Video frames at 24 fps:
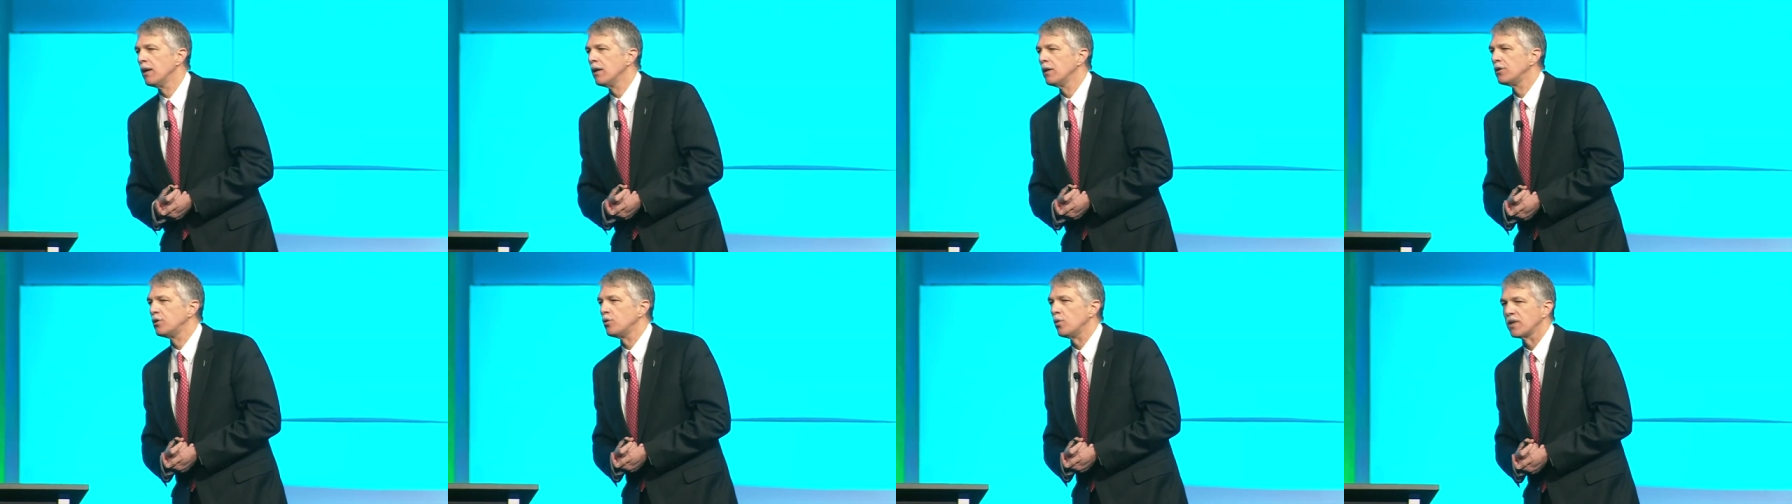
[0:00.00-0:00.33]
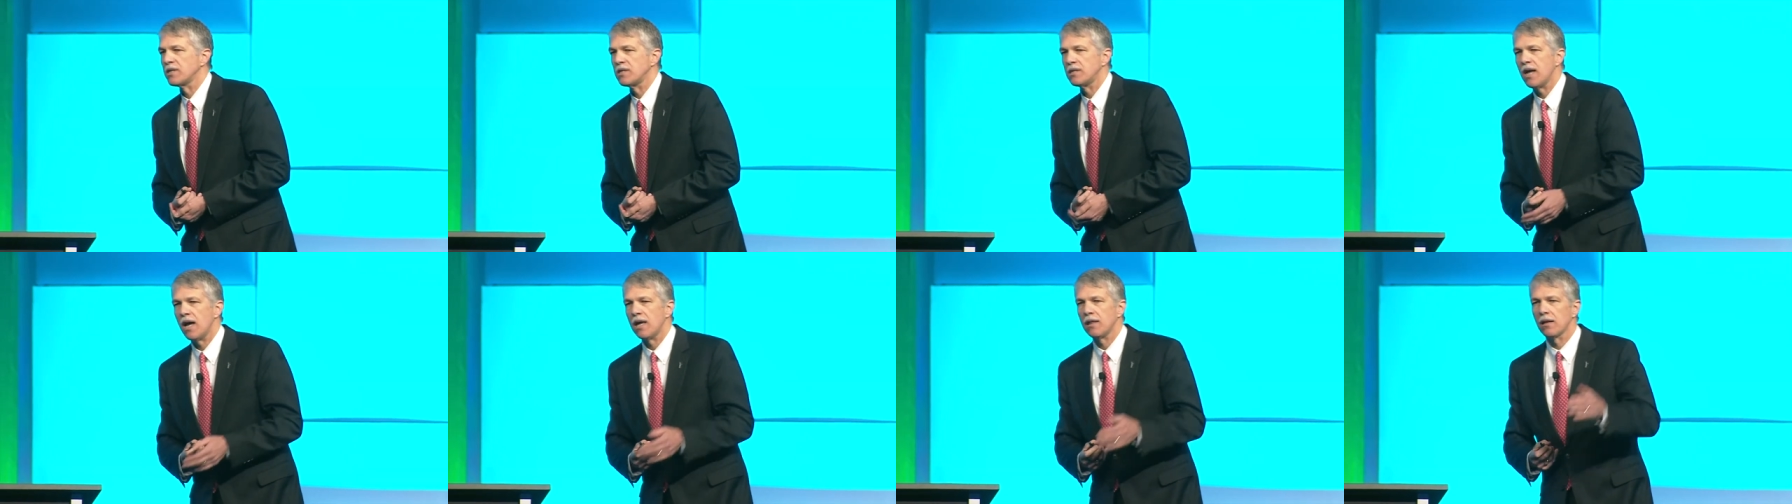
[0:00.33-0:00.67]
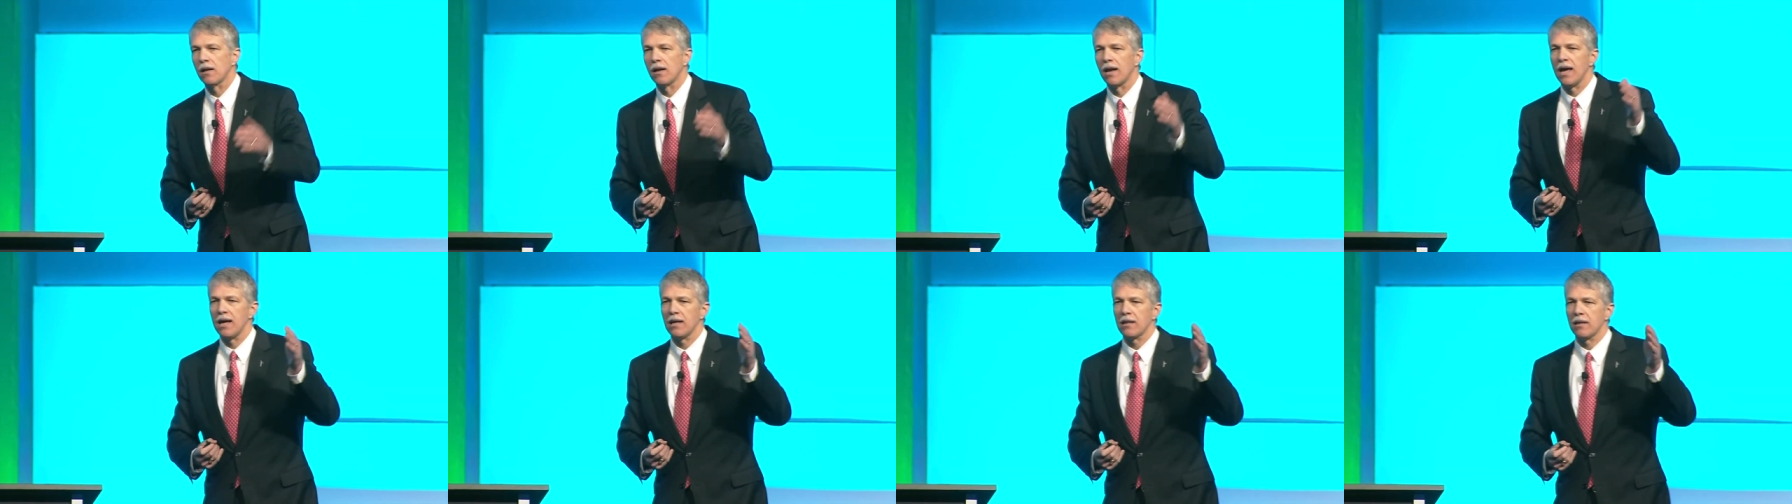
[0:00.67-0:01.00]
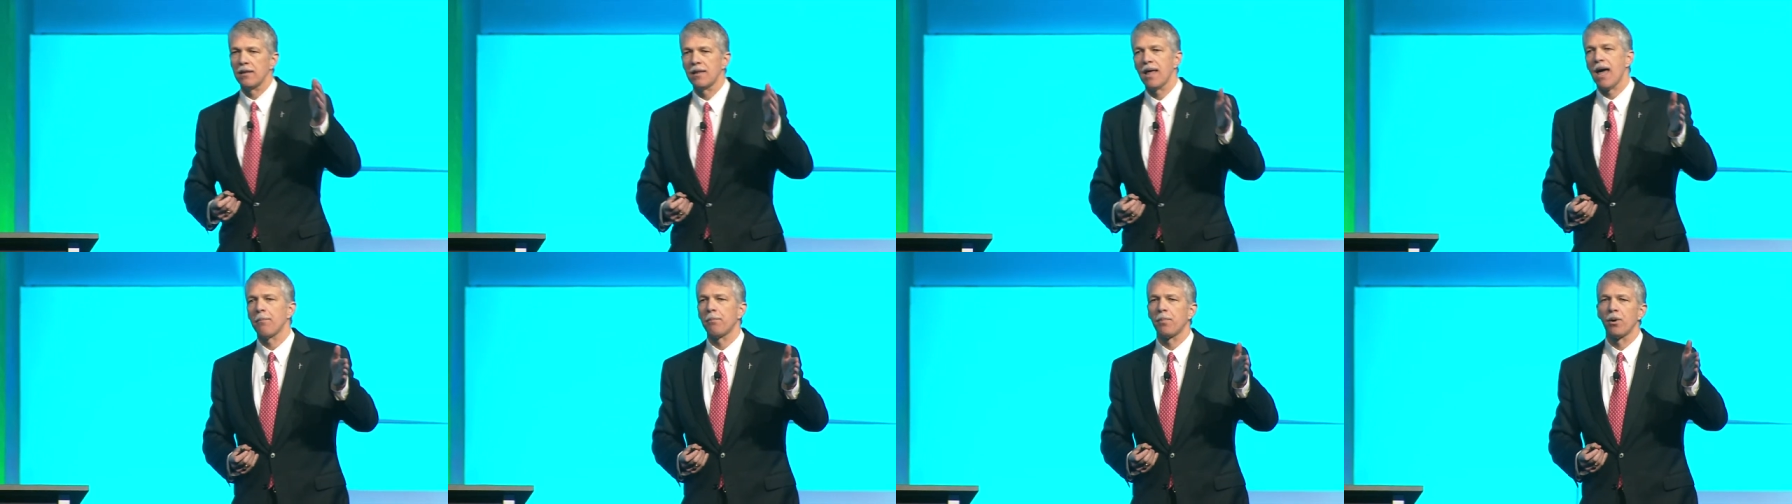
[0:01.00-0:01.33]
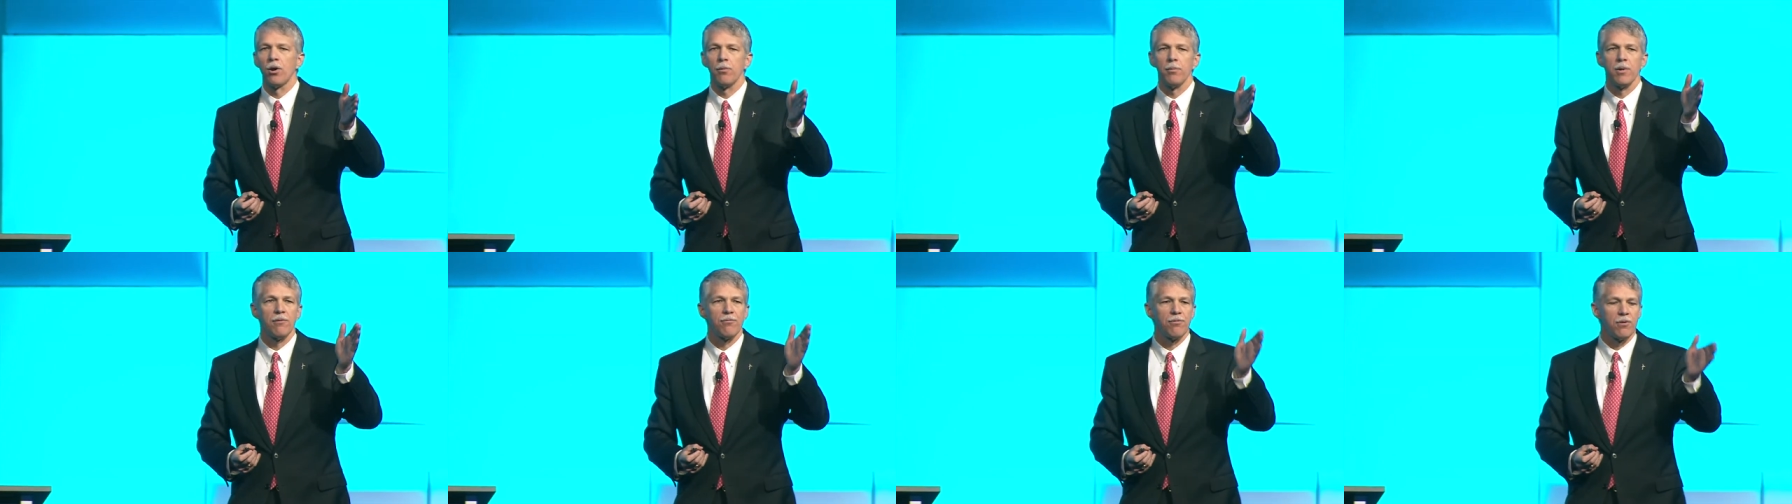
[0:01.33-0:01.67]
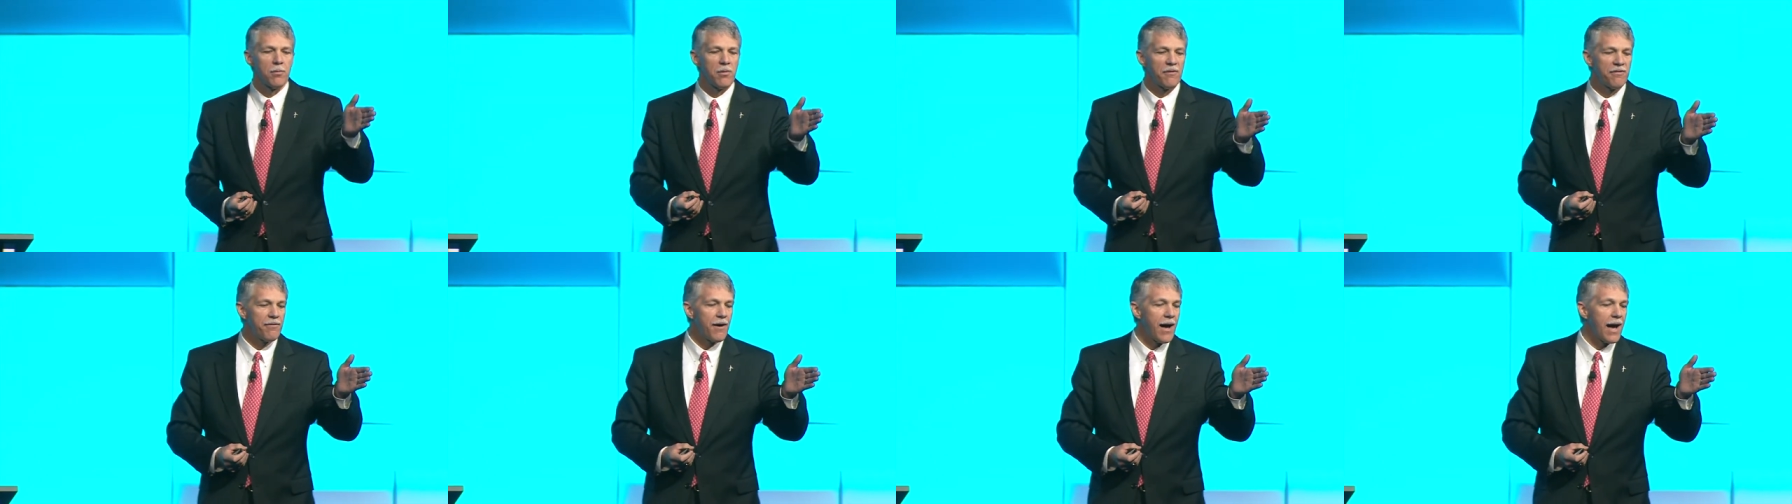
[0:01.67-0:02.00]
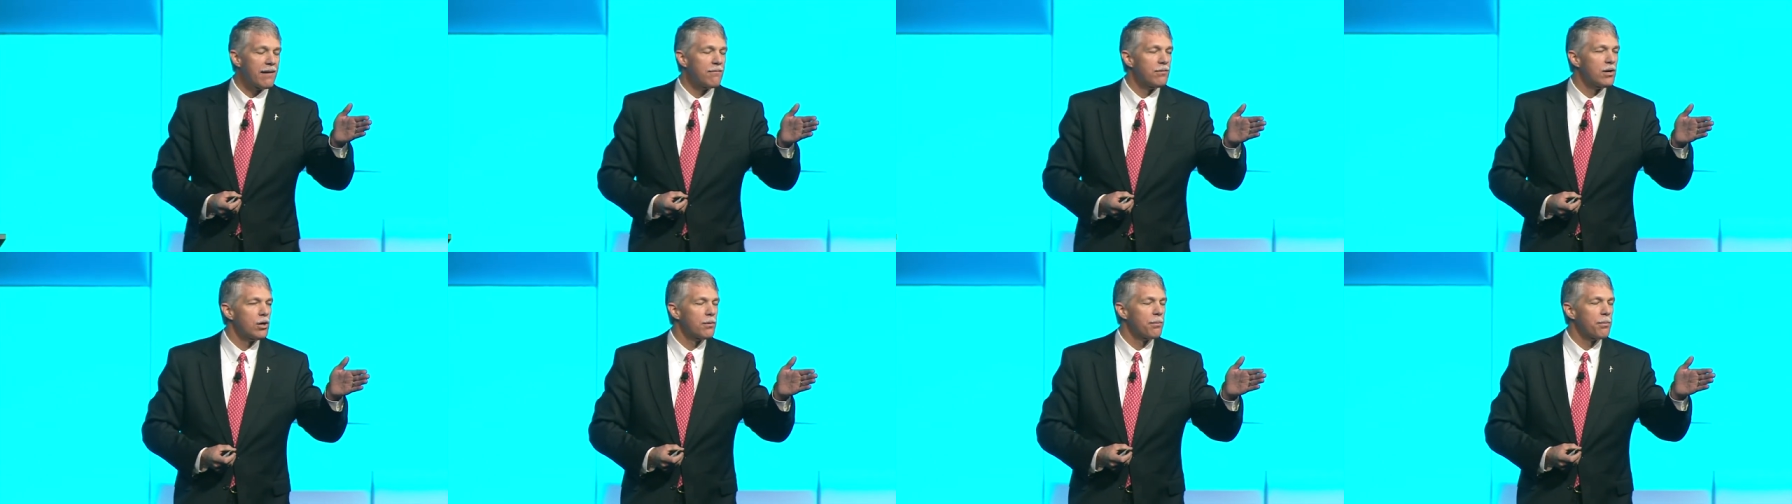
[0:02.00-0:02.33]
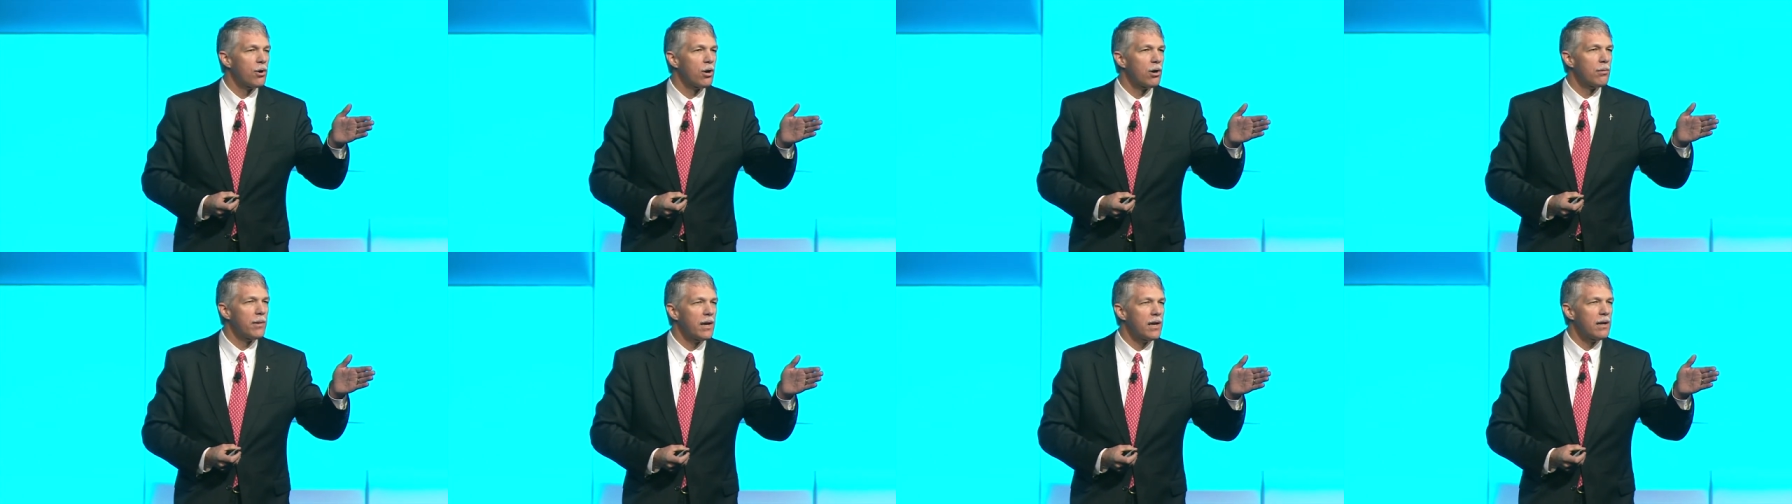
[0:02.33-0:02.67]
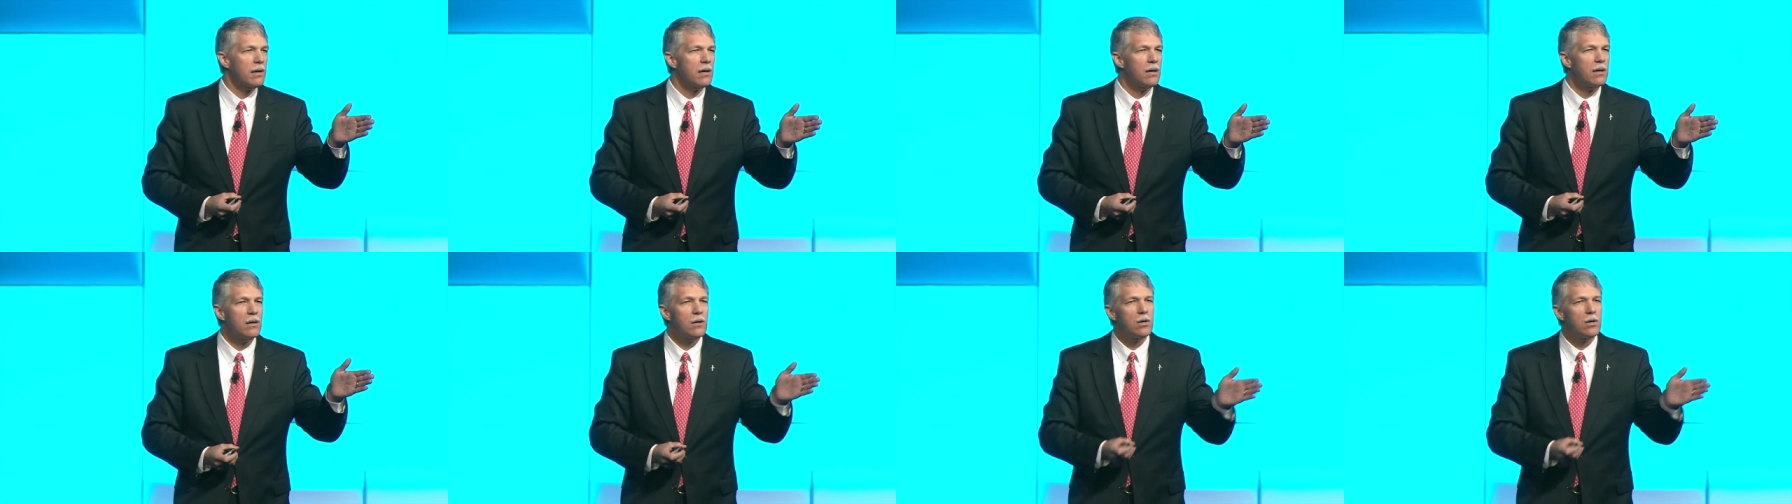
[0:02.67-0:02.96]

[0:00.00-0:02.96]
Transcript: to extend the length of that permit from a five year permit